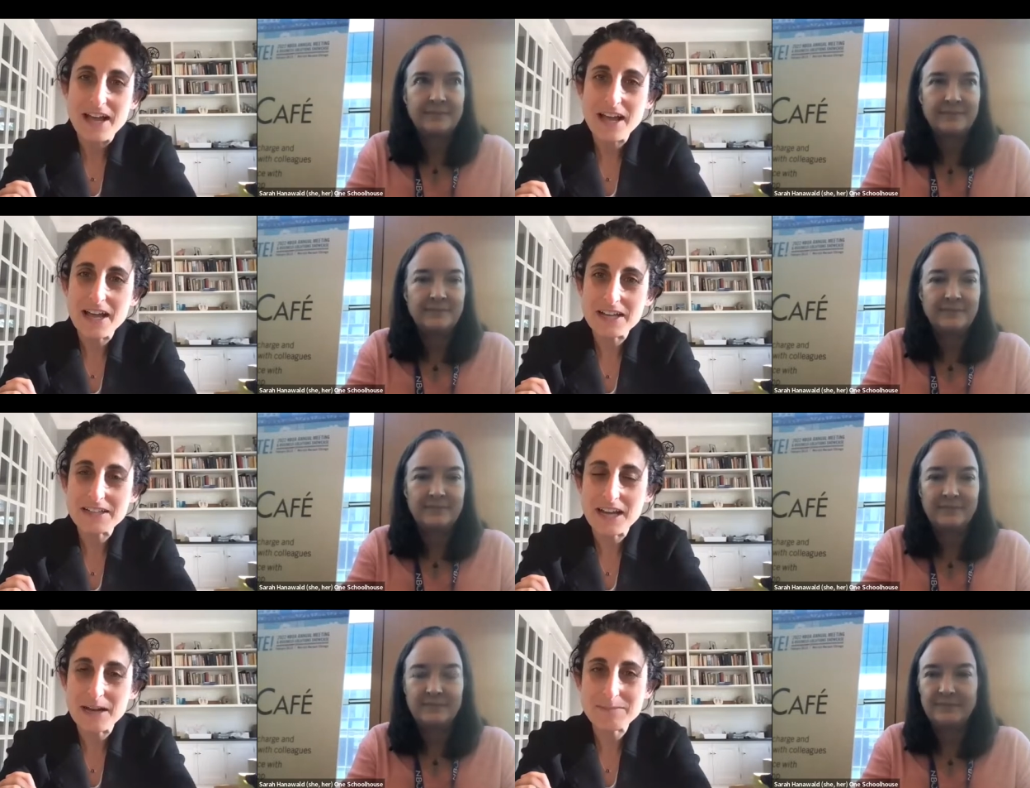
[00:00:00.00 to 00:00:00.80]
Speaker 1: and
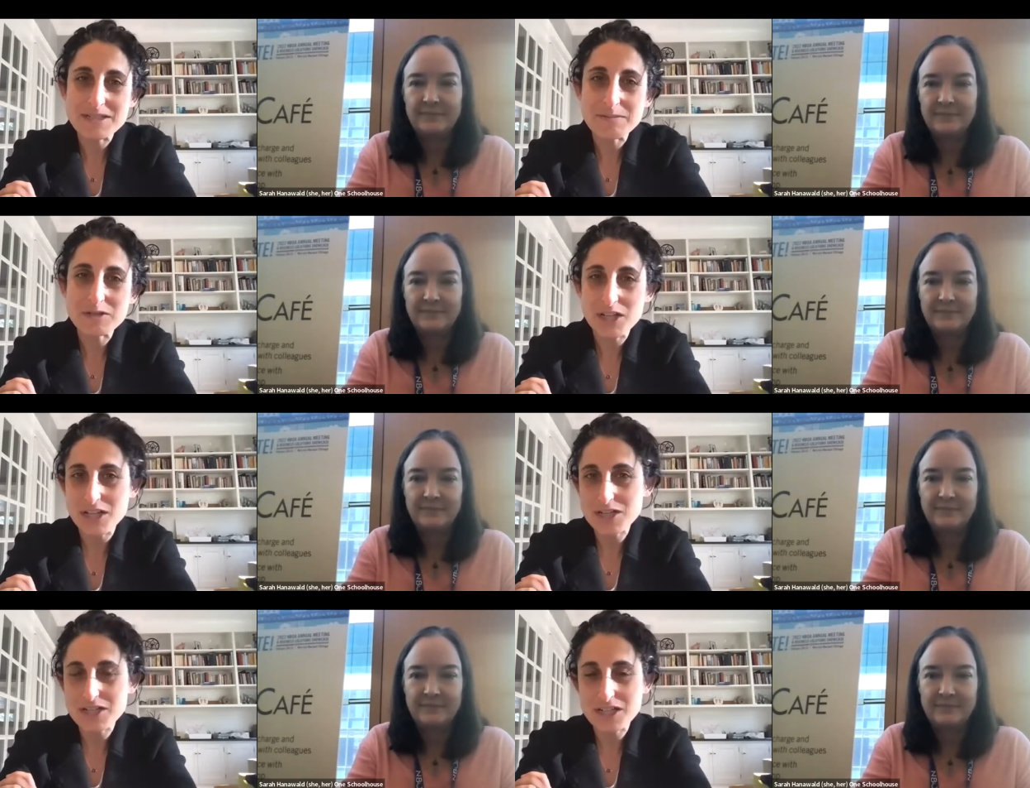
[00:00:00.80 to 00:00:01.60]
um, some
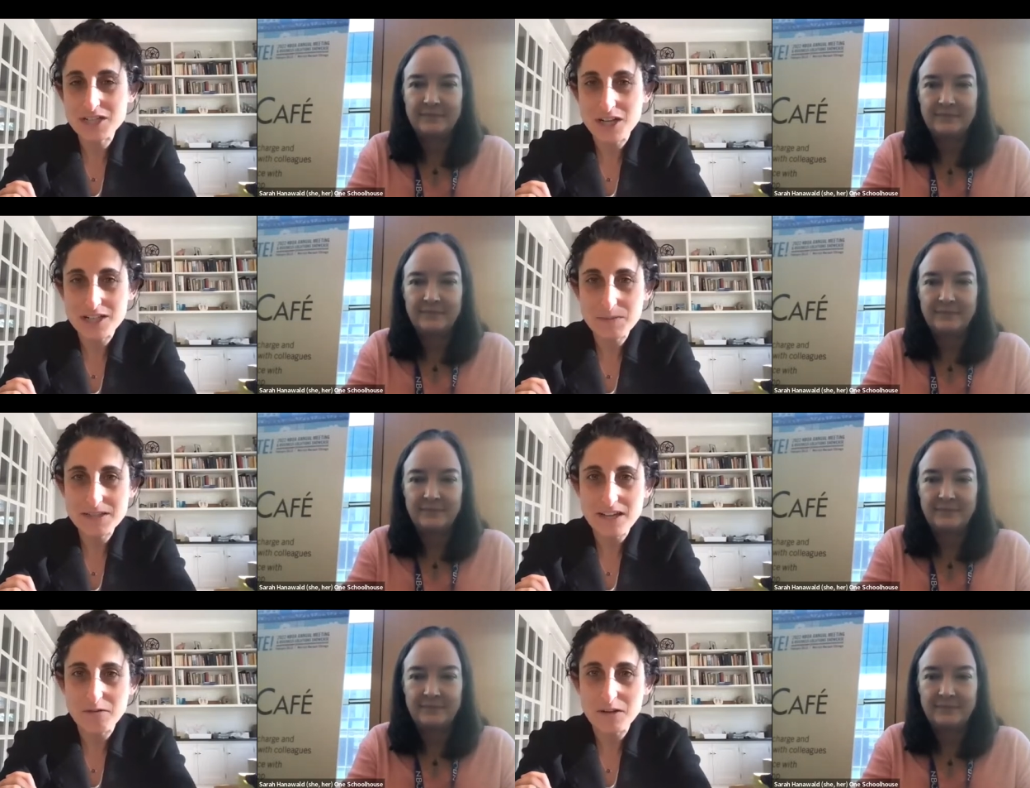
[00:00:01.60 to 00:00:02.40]
changes and adjustments
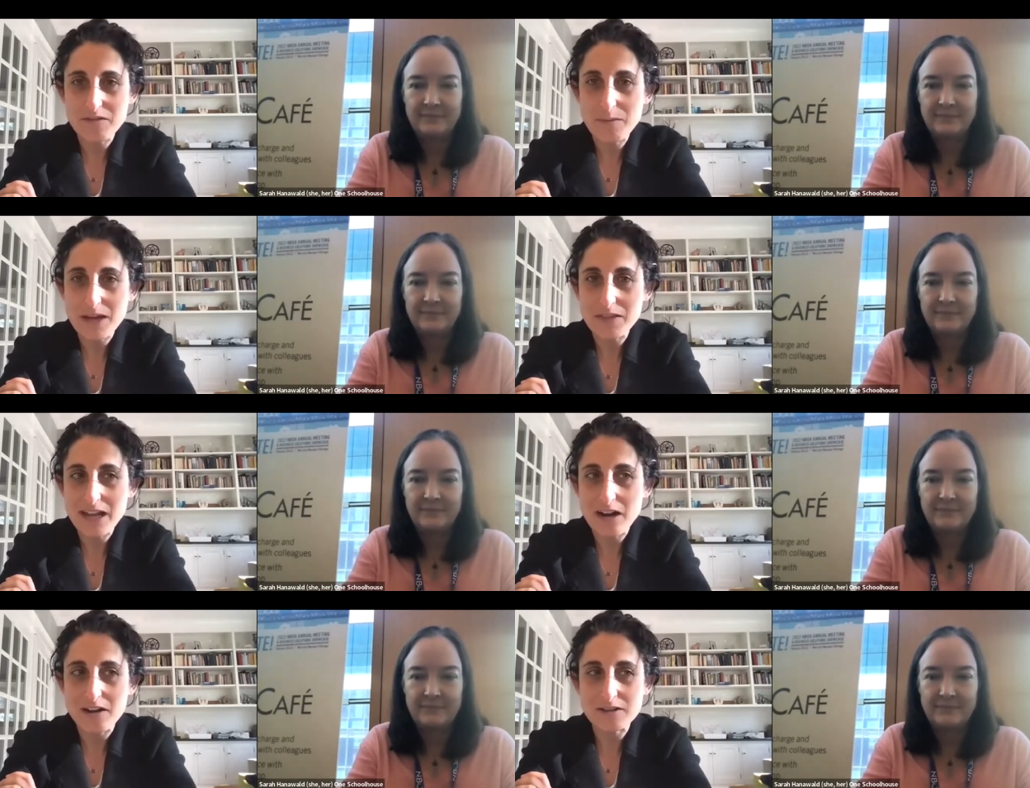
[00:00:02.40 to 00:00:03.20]
that we've made
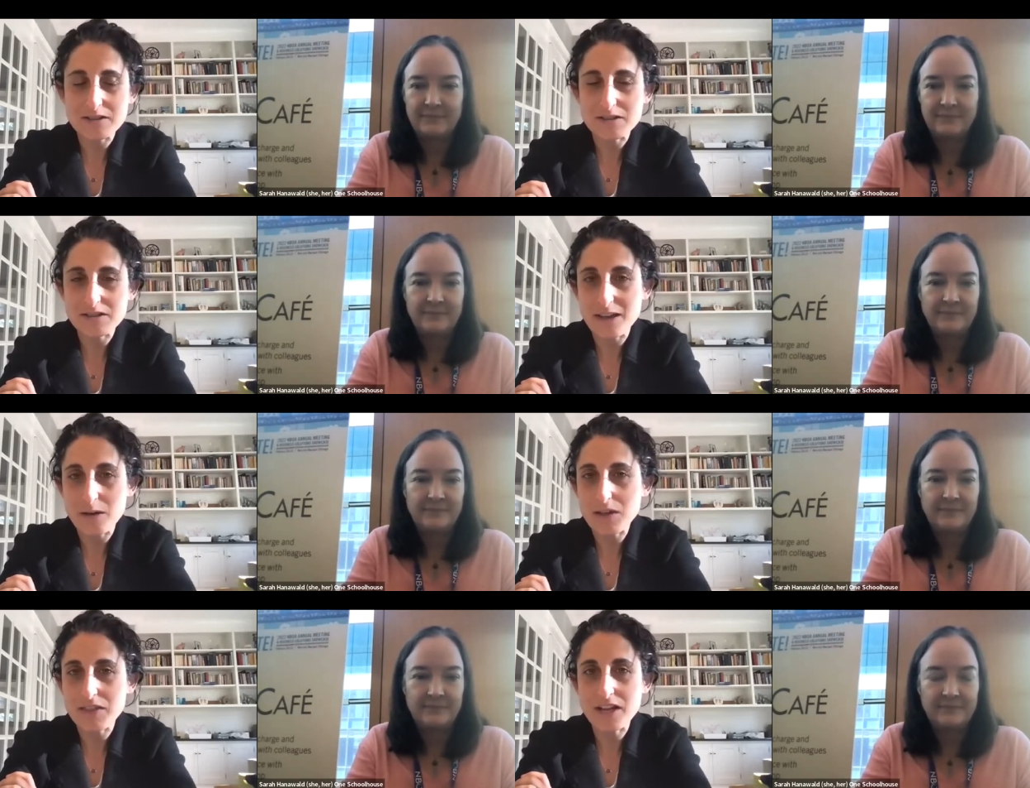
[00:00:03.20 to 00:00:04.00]
there
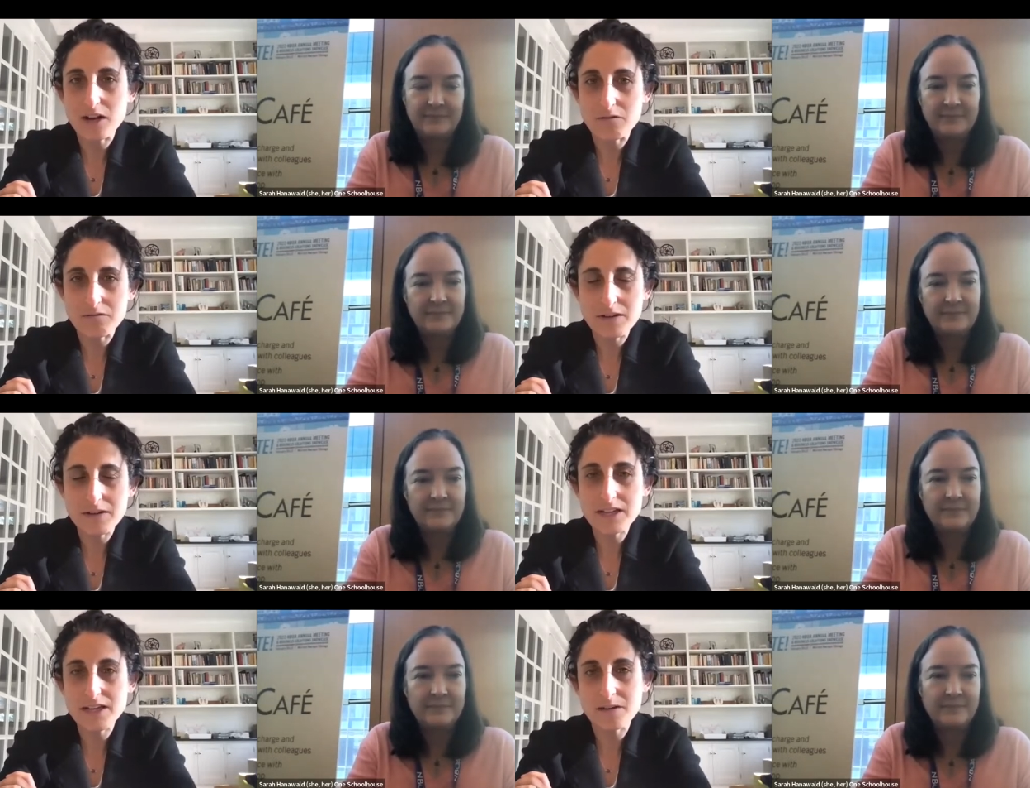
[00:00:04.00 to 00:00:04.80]
that we think are
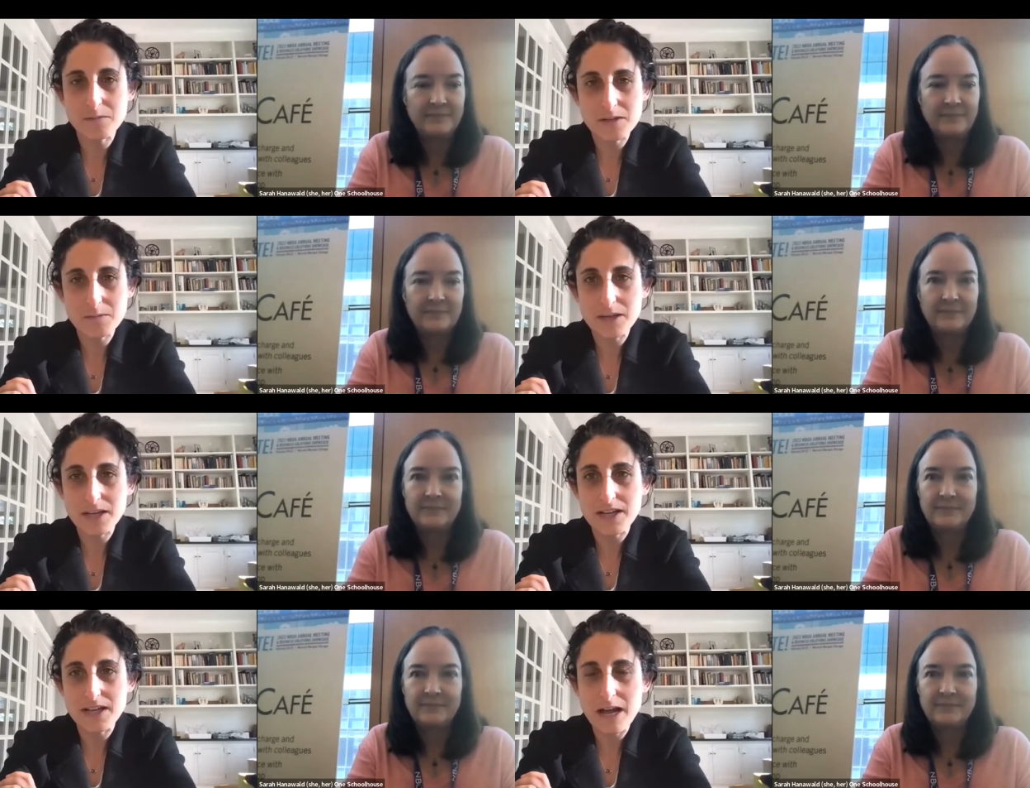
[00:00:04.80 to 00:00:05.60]
really going to
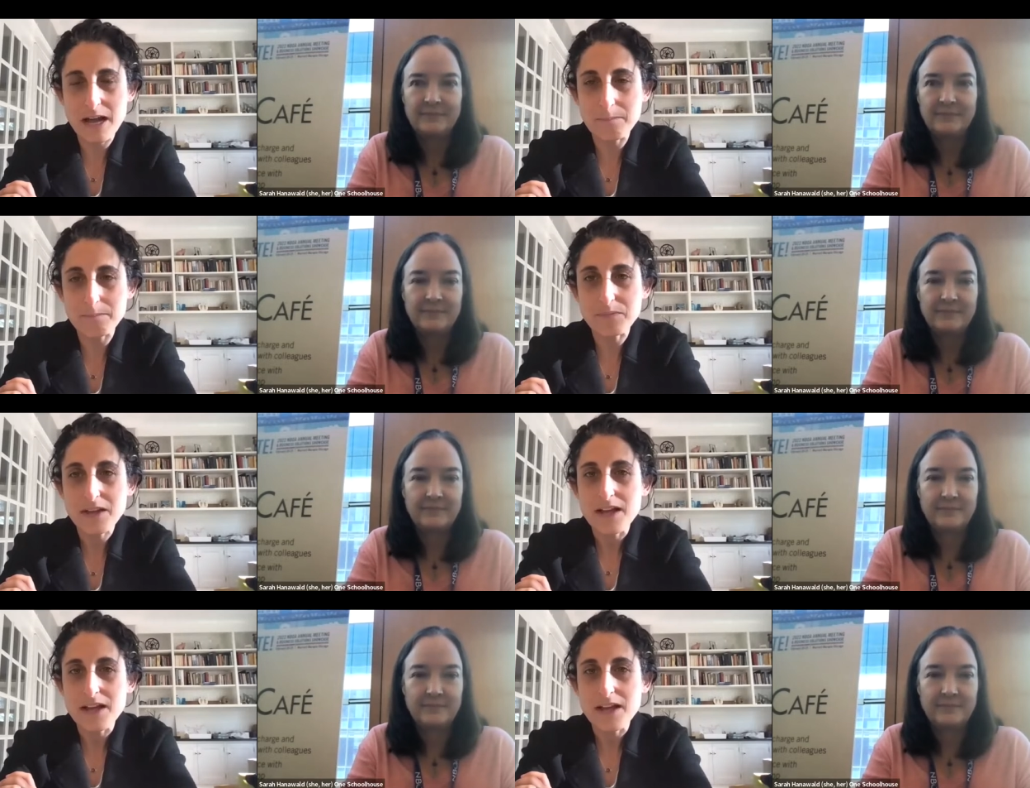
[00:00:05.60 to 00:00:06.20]
be um,